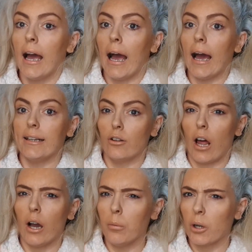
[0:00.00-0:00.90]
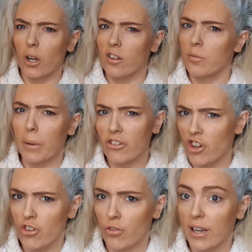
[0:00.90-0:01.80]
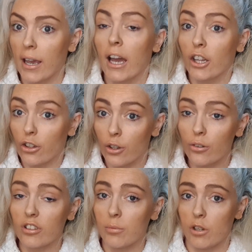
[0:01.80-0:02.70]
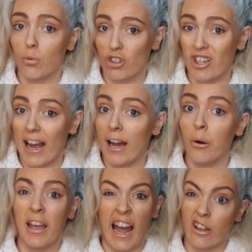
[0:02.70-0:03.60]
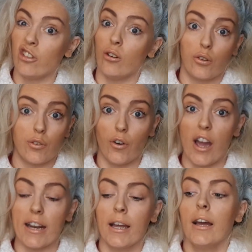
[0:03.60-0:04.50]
and you're like, oh my god, it's a bit gingery, usually when you wash it out, it actually looks fine.